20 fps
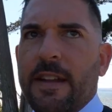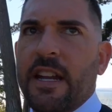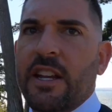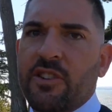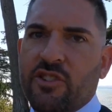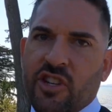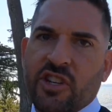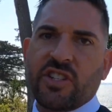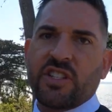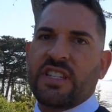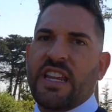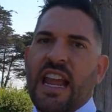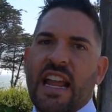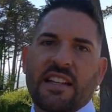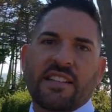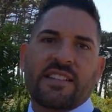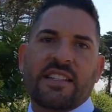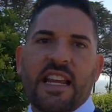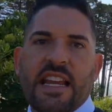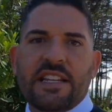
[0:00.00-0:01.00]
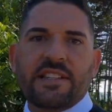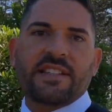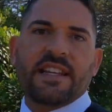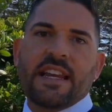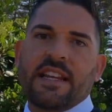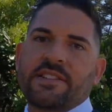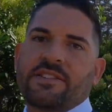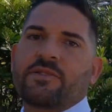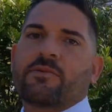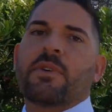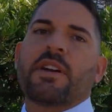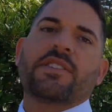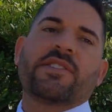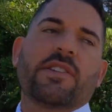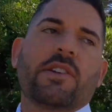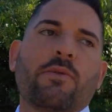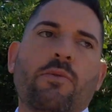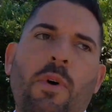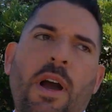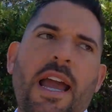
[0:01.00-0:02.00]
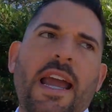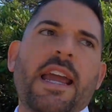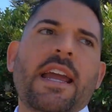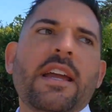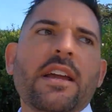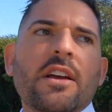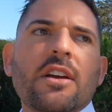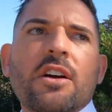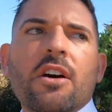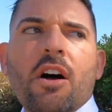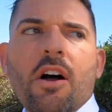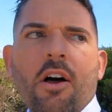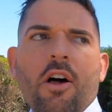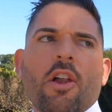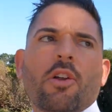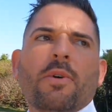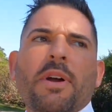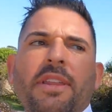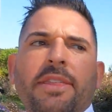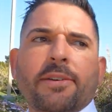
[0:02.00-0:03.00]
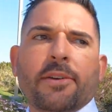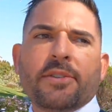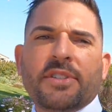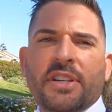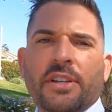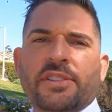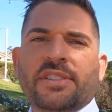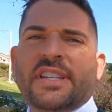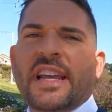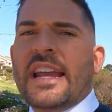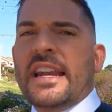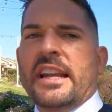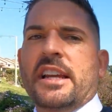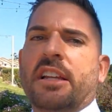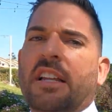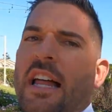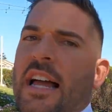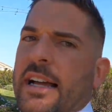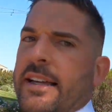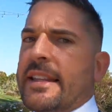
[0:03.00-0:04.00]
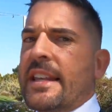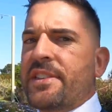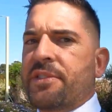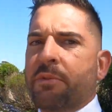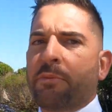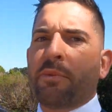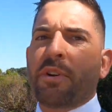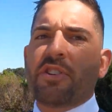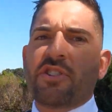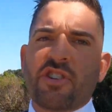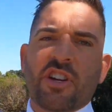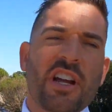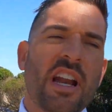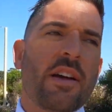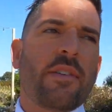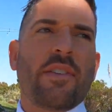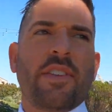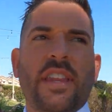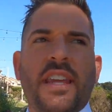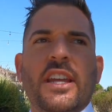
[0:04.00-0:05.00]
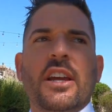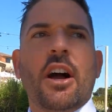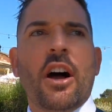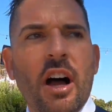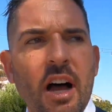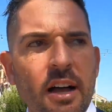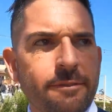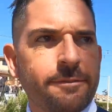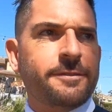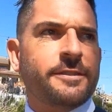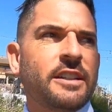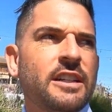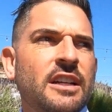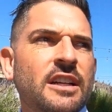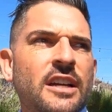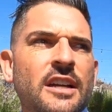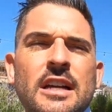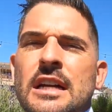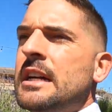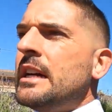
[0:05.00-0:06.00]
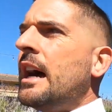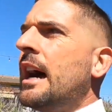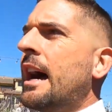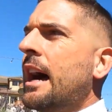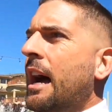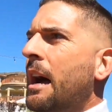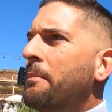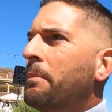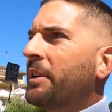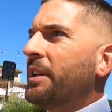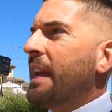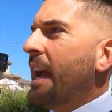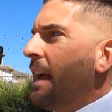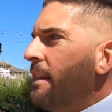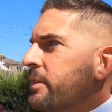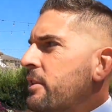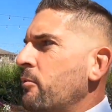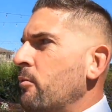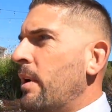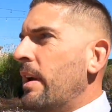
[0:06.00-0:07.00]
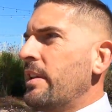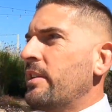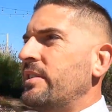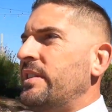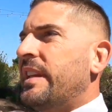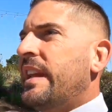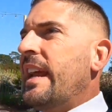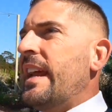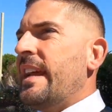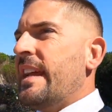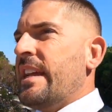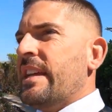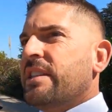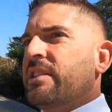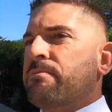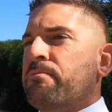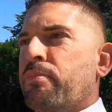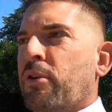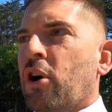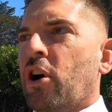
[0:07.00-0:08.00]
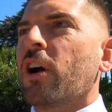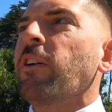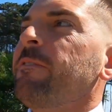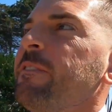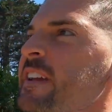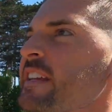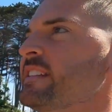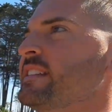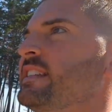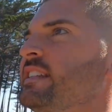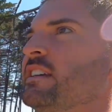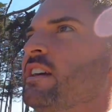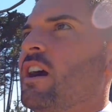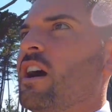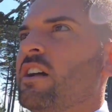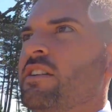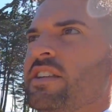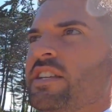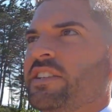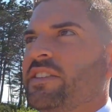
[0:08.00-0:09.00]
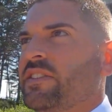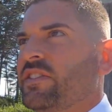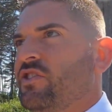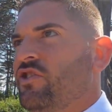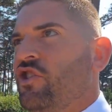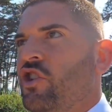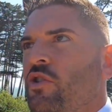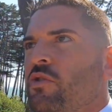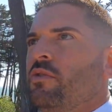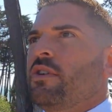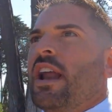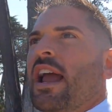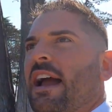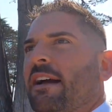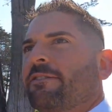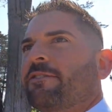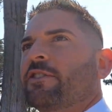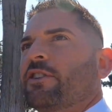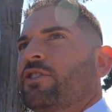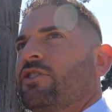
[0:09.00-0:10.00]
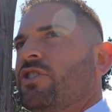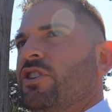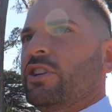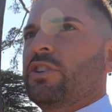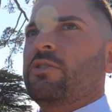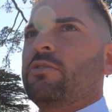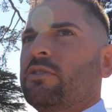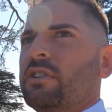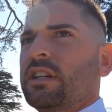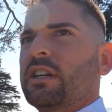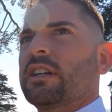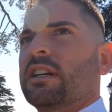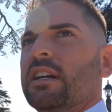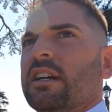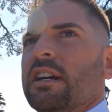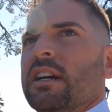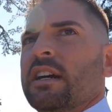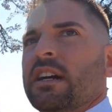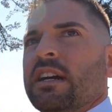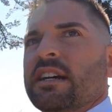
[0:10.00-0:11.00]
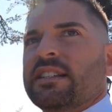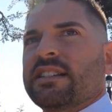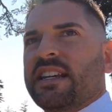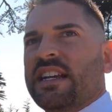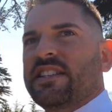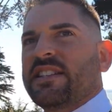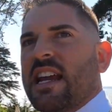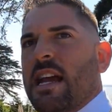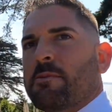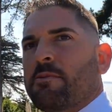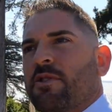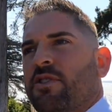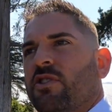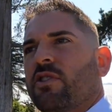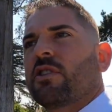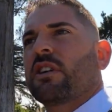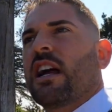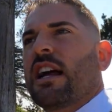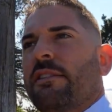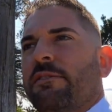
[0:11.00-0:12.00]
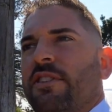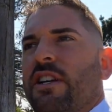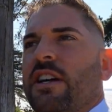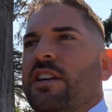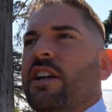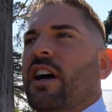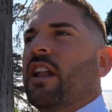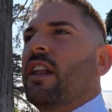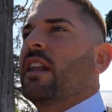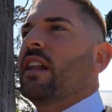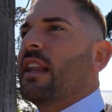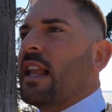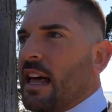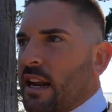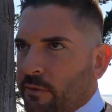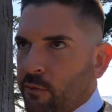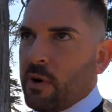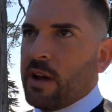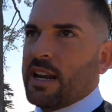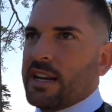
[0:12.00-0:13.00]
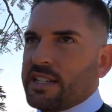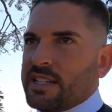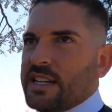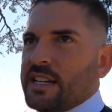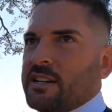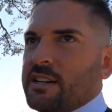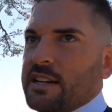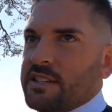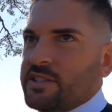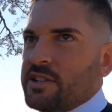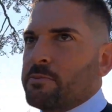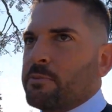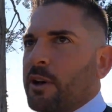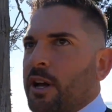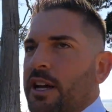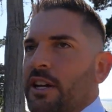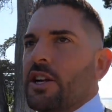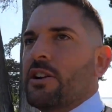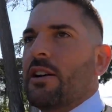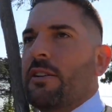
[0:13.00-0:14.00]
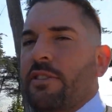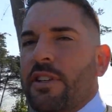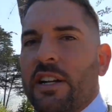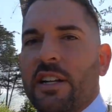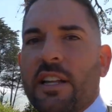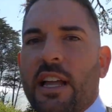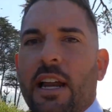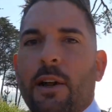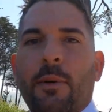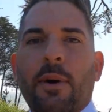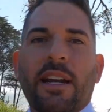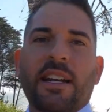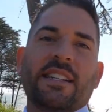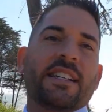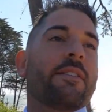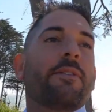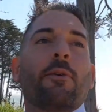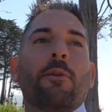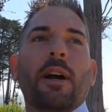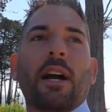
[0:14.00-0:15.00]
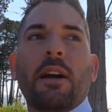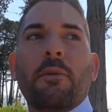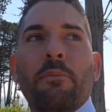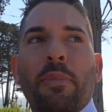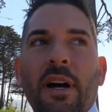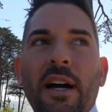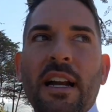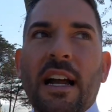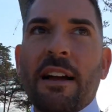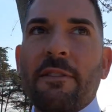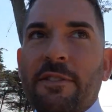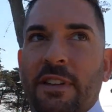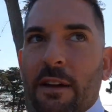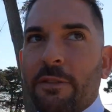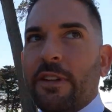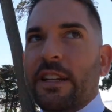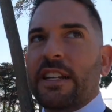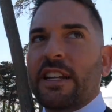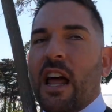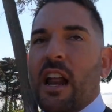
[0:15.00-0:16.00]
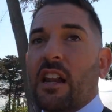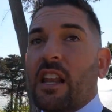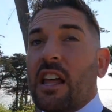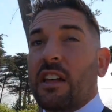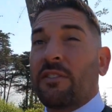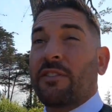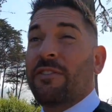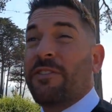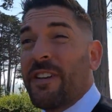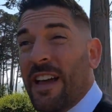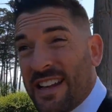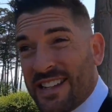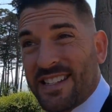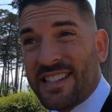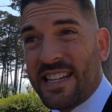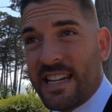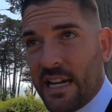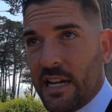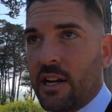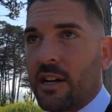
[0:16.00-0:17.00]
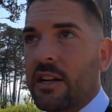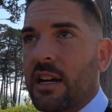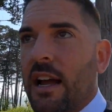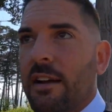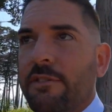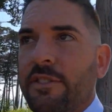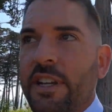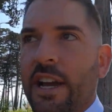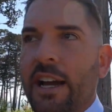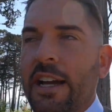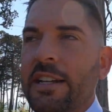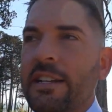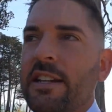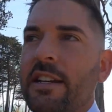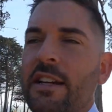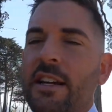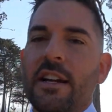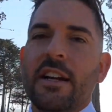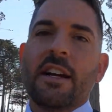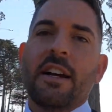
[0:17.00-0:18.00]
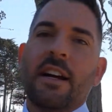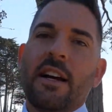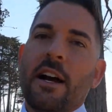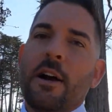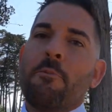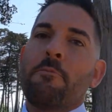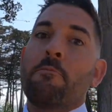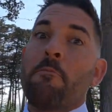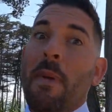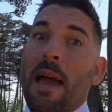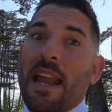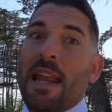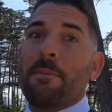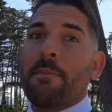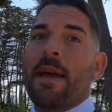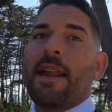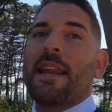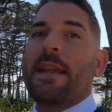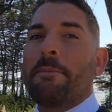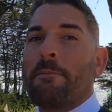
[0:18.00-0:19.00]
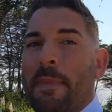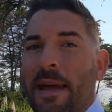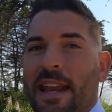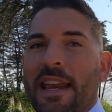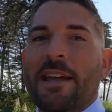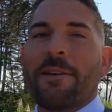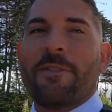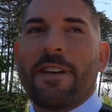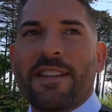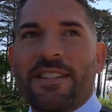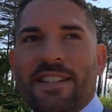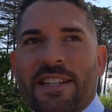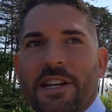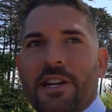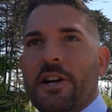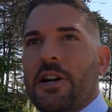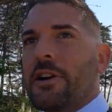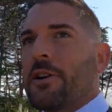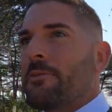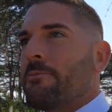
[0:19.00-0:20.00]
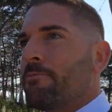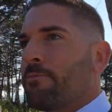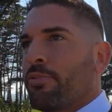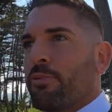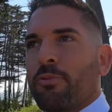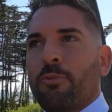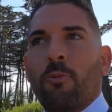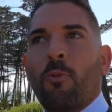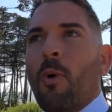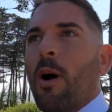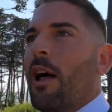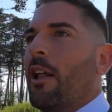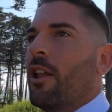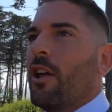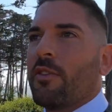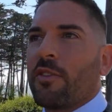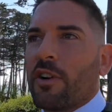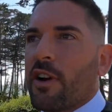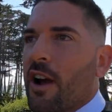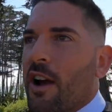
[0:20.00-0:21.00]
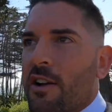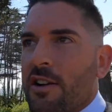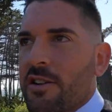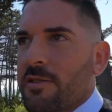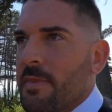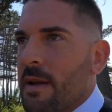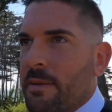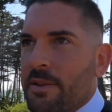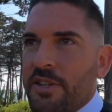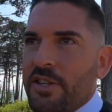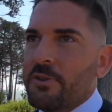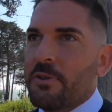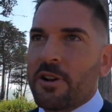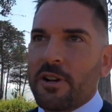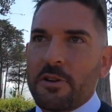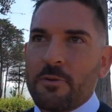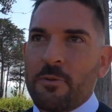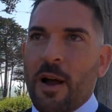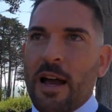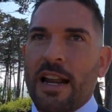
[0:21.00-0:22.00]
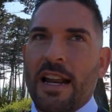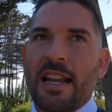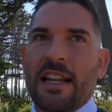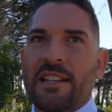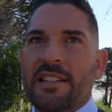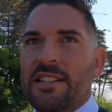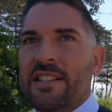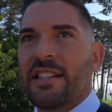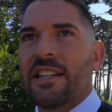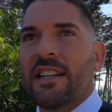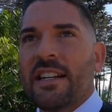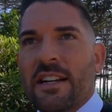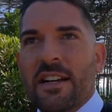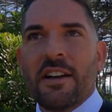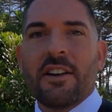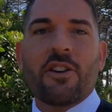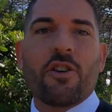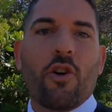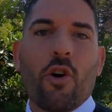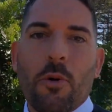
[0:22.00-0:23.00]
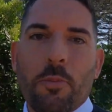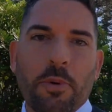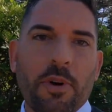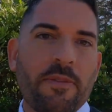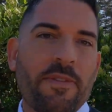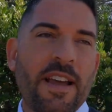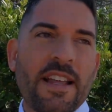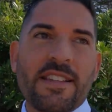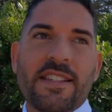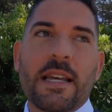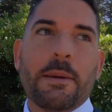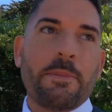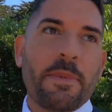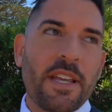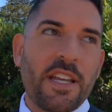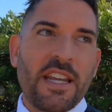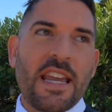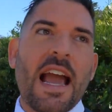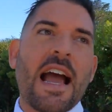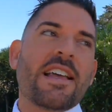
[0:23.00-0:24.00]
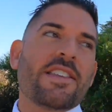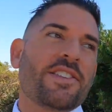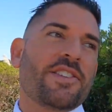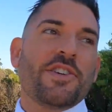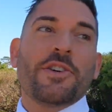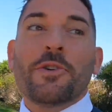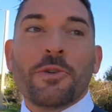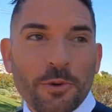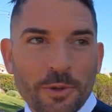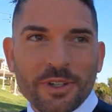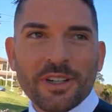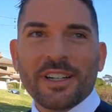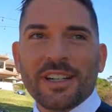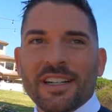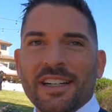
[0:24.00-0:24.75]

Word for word: And then it's just dance, dance, dance the rest of the way, all the way through till 10 o'clock. That's when we shut everything off. But yeah, the weather today is perfect on this June afternoon. Seascape Resort, I've done a lot of weddings here. As you probably know, I've done a lot of weddings everywhere, but I've definitely done a lot of events here. I've done many events here, well over 100, maybe 200 weddings, corporate events at the Yazoo.